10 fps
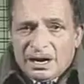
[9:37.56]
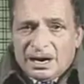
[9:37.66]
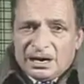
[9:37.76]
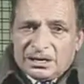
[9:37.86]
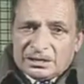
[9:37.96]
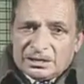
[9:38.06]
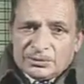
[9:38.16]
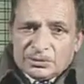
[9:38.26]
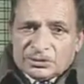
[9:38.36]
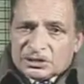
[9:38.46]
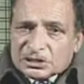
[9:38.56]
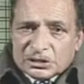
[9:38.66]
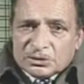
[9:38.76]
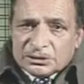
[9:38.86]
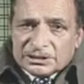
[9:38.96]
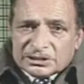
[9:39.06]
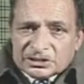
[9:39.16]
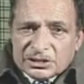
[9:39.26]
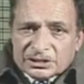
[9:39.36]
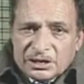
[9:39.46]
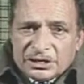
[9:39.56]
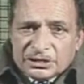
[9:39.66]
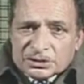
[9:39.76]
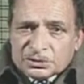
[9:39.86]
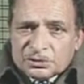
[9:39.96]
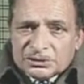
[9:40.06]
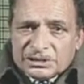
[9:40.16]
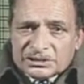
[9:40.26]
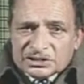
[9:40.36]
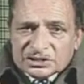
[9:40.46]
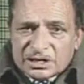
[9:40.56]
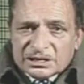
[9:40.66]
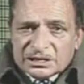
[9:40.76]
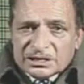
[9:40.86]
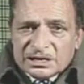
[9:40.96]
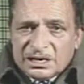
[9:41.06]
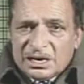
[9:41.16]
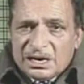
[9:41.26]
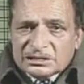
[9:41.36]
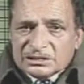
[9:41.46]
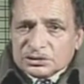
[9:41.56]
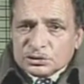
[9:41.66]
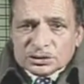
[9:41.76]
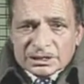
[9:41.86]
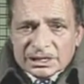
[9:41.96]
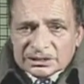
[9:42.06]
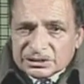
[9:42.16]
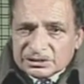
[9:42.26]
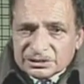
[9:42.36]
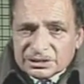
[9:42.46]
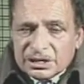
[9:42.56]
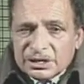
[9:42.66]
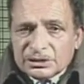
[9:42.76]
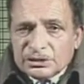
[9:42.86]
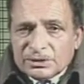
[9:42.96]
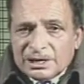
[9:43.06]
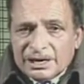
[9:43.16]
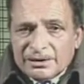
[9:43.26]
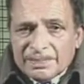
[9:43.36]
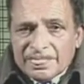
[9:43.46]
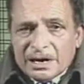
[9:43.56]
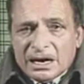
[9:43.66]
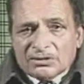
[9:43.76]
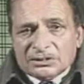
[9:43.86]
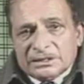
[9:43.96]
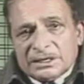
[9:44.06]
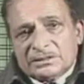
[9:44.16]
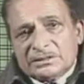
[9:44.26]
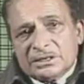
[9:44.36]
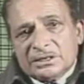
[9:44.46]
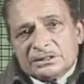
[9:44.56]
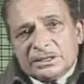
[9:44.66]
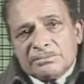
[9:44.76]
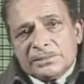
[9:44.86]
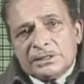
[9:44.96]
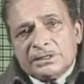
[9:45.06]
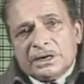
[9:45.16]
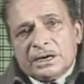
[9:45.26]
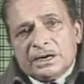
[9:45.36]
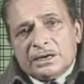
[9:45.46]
And if you just look, that it's not only school then starting as a social agent, you will have outside the media.